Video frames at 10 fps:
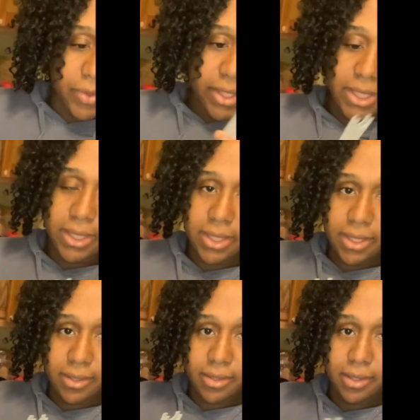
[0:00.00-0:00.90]
need
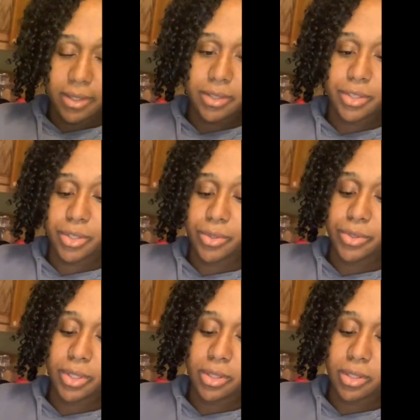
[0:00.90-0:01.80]
this, I just
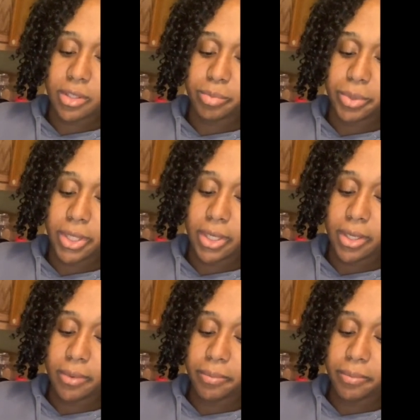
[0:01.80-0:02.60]
used it to split it up.